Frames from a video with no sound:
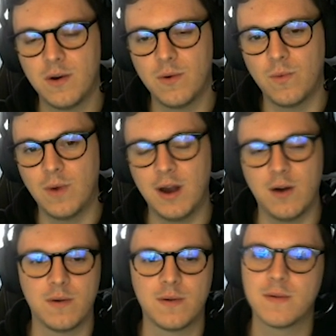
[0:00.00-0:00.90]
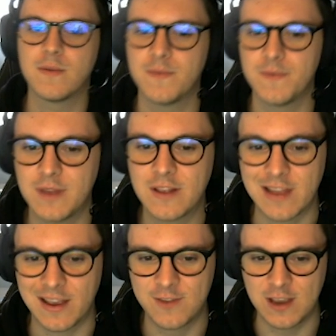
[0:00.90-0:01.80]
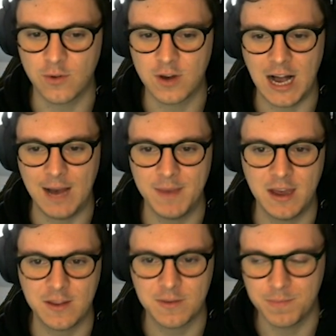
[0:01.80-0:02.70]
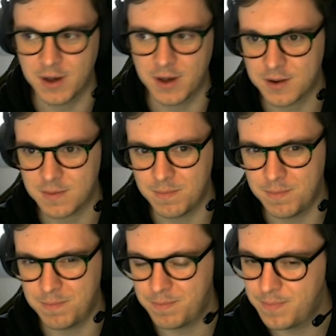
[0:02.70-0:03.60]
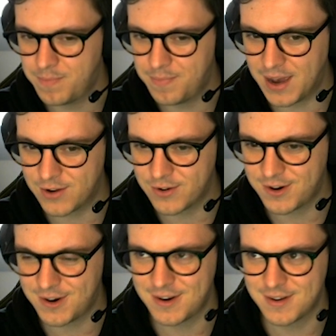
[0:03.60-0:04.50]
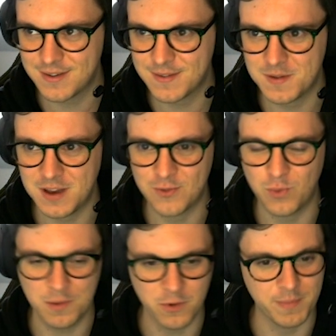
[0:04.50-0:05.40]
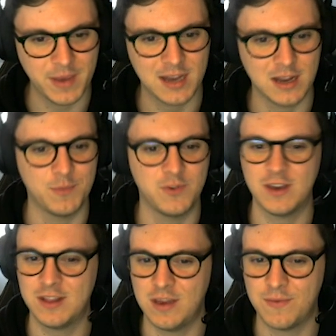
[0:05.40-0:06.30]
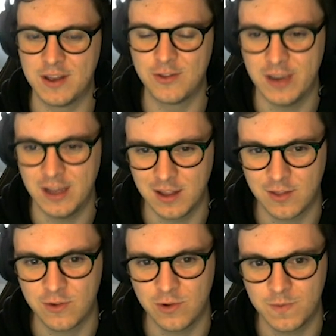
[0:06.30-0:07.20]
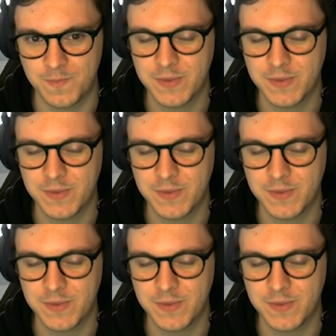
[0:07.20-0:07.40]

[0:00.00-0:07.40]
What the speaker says: Wow. That's like single combat, but better? It's 1 more mana, but you get the effect to heal it too.